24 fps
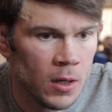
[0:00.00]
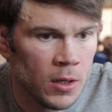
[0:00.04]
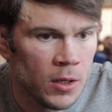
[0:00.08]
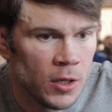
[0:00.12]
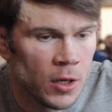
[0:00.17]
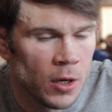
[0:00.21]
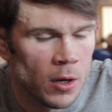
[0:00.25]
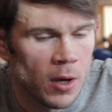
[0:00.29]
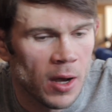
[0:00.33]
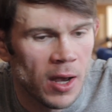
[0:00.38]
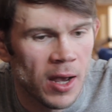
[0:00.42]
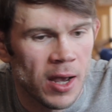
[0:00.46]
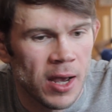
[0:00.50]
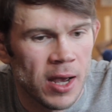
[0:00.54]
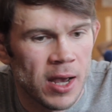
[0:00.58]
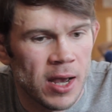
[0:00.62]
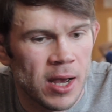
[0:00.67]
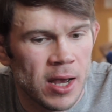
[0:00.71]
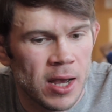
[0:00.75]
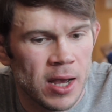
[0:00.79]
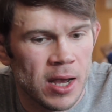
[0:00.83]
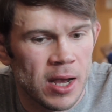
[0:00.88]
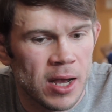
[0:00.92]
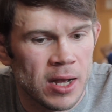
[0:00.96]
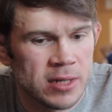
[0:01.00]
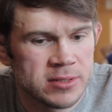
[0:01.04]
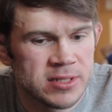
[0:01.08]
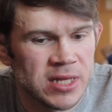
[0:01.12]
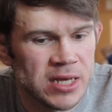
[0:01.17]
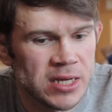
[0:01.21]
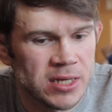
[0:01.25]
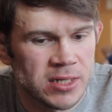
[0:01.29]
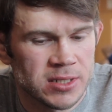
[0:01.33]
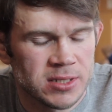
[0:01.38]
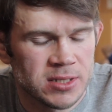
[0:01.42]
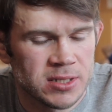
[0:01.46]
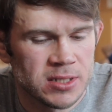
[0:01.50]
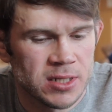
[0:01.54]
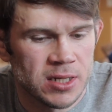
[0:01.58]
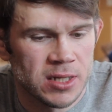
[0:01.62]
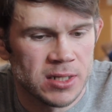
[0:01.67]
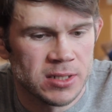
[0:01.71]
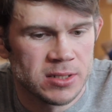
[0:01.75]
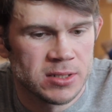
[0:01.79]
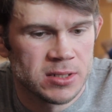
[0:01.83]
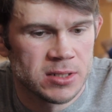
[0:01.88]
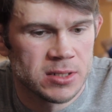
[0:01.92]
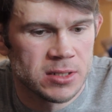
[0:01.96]
You know, I think it's
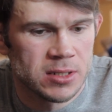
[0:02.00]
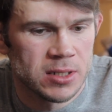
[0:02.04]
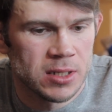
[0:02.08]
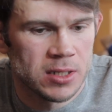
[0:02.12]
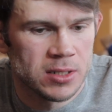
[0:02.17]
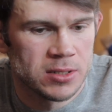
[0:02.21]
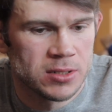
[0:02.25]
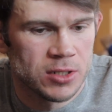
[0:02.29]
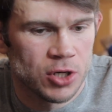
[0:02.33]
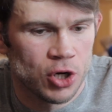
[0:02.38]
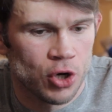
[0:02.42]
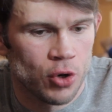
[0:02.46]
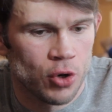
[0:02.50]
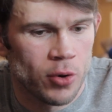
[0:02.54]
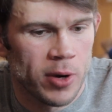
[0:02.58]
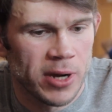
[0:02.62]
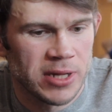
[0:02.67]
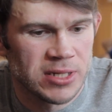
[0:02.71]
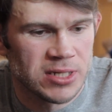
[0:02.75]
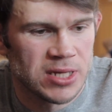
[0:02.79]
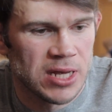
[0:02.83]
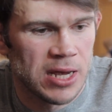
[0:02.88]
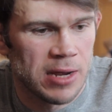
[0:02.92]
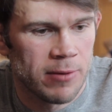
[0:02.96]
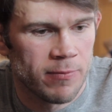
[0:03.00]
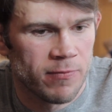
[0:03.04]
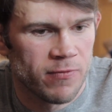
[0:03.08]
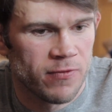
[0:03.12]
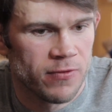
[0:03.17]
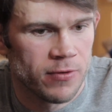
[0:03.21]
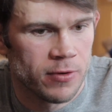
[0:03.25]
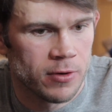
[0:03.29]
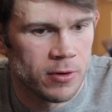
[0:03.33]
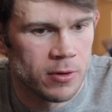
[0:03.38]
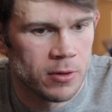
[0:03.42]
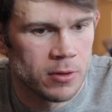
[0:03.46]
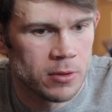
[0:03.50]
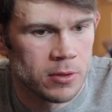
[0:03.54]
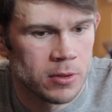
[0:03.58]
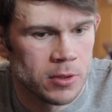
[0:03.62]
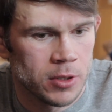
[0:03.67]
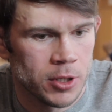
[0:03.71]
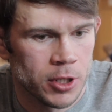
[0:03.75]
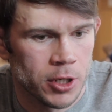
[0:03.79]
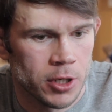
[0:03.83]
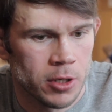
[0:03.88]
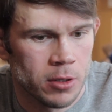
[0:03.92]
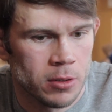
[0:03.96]
a great time for,
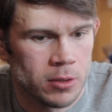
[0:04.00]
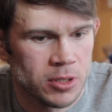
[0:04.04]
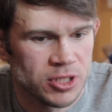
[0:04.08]
you know,